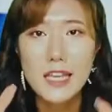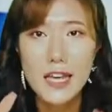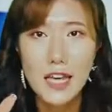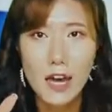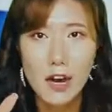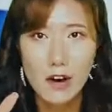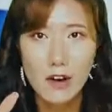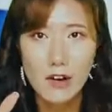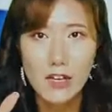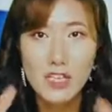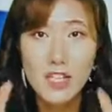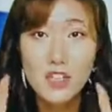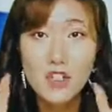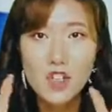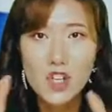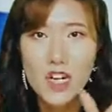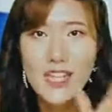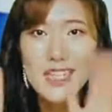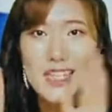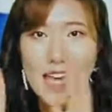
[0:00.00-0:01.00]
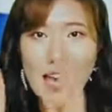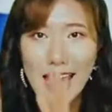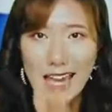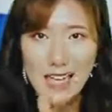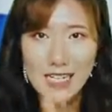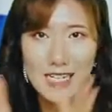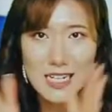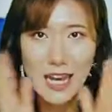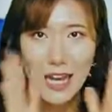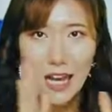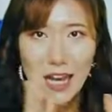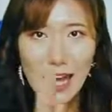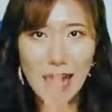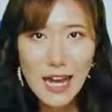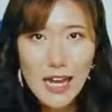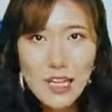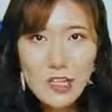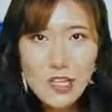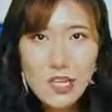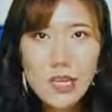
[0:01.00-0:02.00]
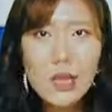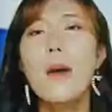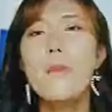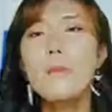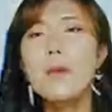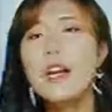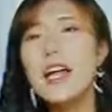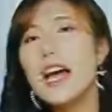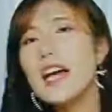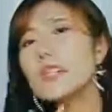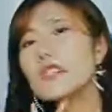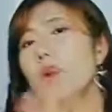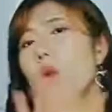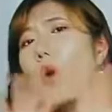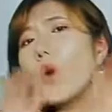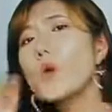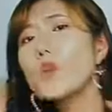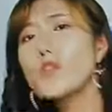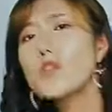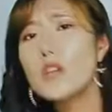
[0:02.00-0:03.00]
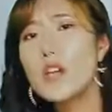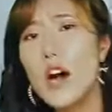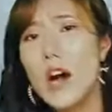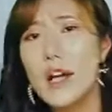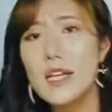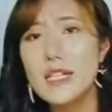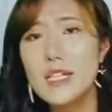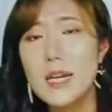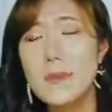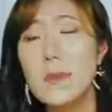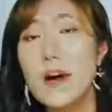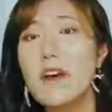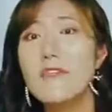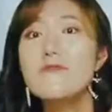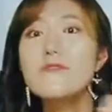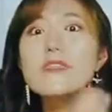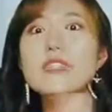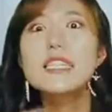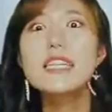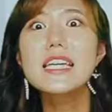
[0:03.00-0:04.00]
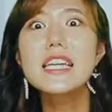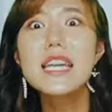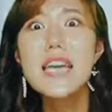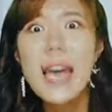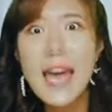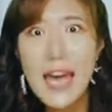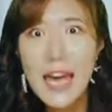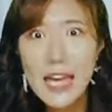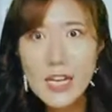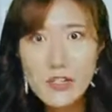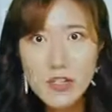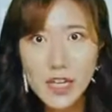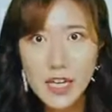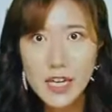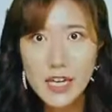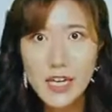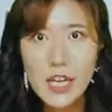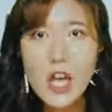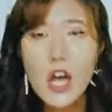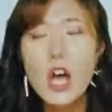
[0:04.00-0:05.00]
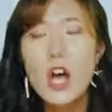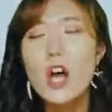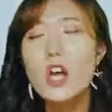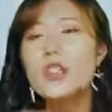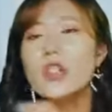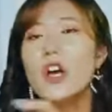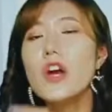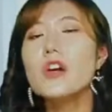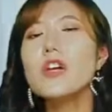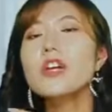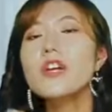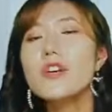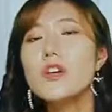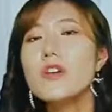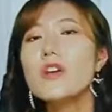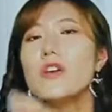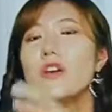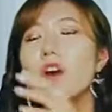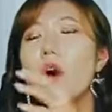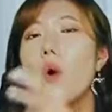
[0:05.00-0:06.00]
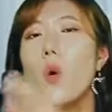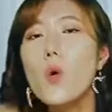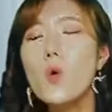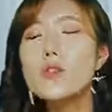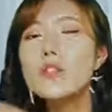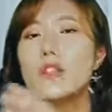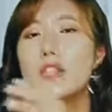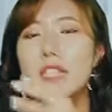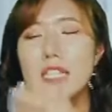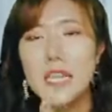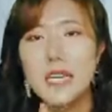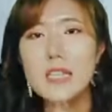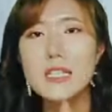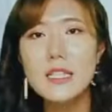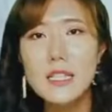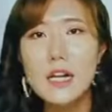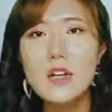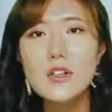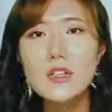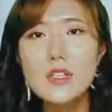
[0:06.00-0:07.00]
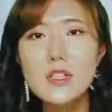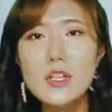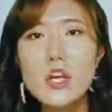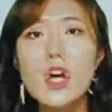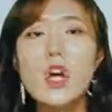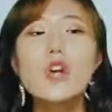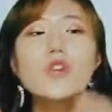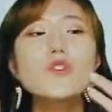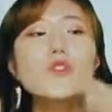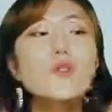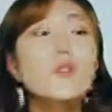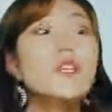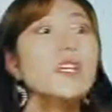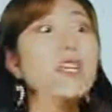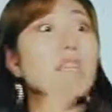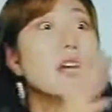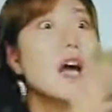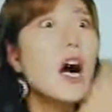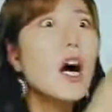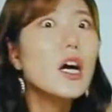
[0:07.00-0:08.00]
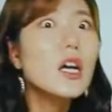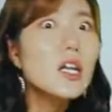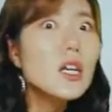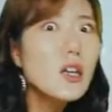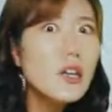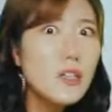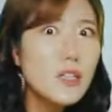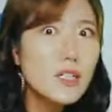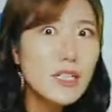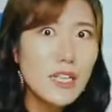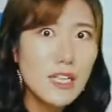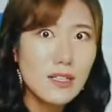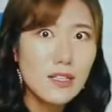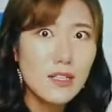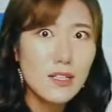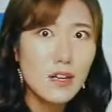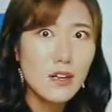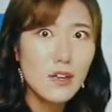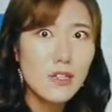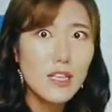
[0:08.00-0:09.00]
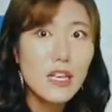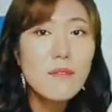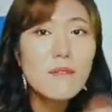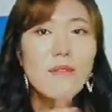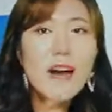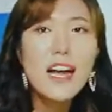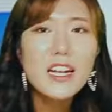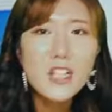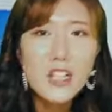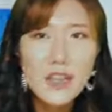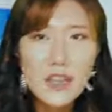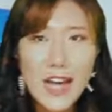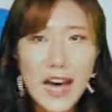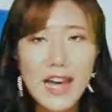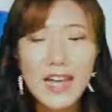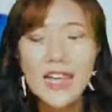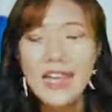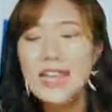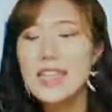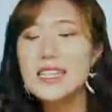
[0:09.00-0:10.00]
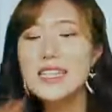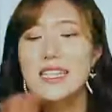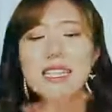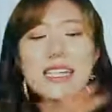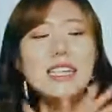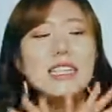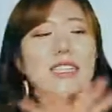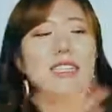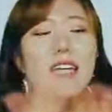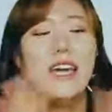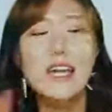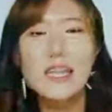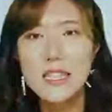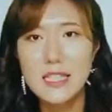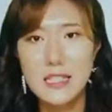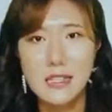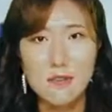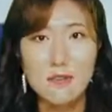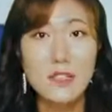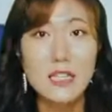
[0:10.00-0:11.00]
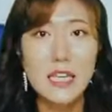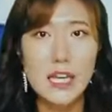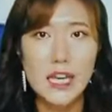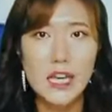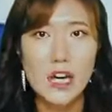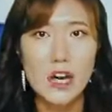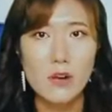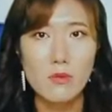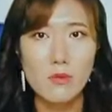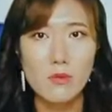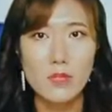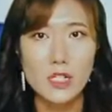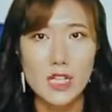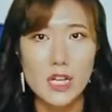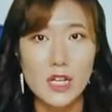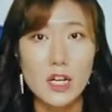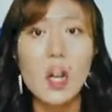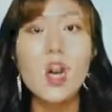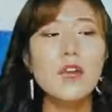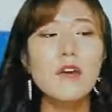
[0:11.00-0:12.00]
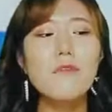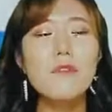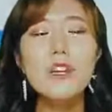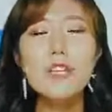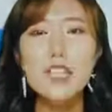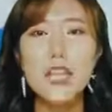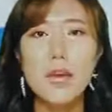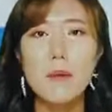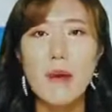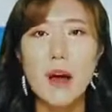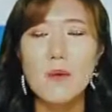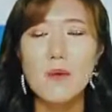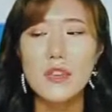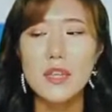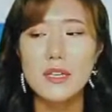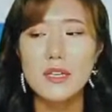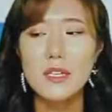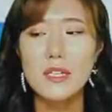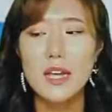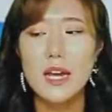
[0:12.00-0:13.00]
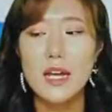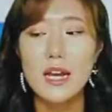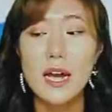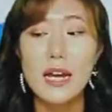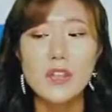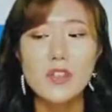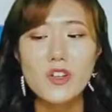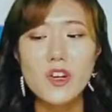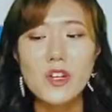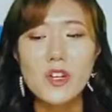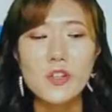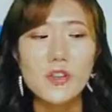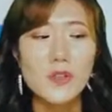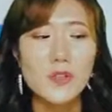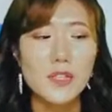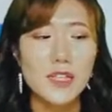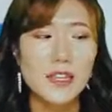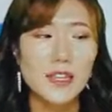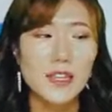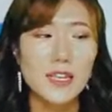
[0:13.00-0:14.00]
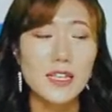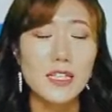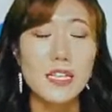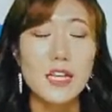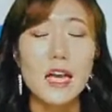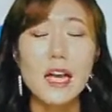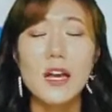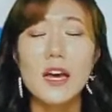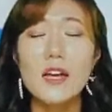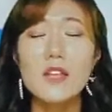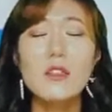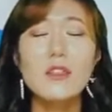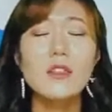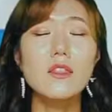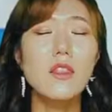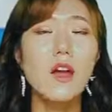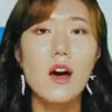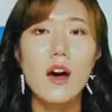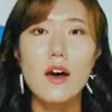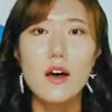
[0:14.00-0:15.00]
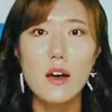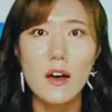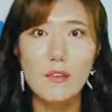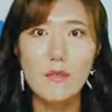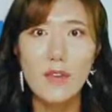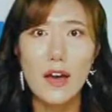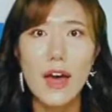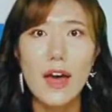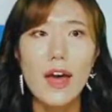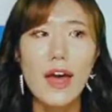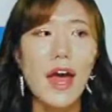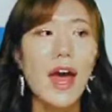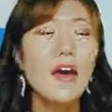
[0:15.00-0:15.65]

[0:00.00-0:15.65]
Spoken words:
skincare isn't just anti-aging, but it has a whole new concept of de-aging. Turning your older skin cells to younger skin cells. Imagine that. It's an intensive skincare routine. When I first came out with this set, I started using this and I love